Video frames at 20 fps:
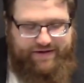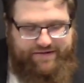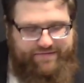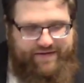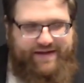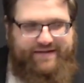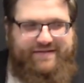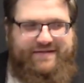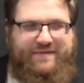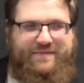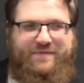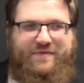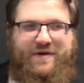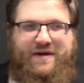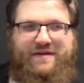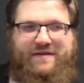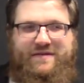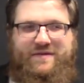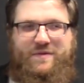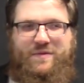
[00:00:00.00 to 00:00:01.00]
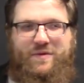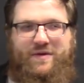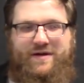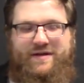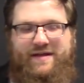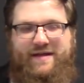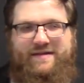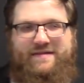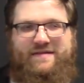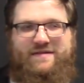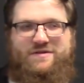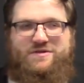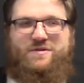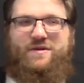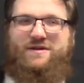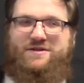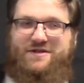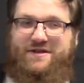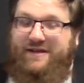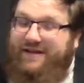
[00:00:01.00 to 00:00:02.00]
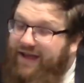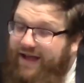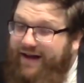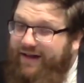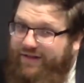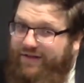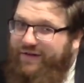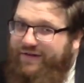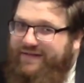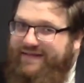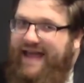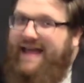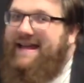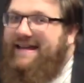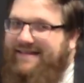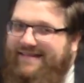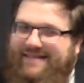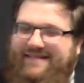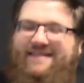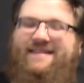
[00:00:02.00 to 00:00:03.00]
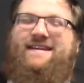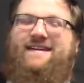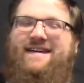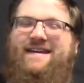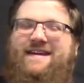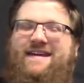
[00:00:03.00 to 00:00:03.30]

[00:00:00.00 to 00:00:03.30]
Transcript: I've had some friends who were in that situation and got a little tense.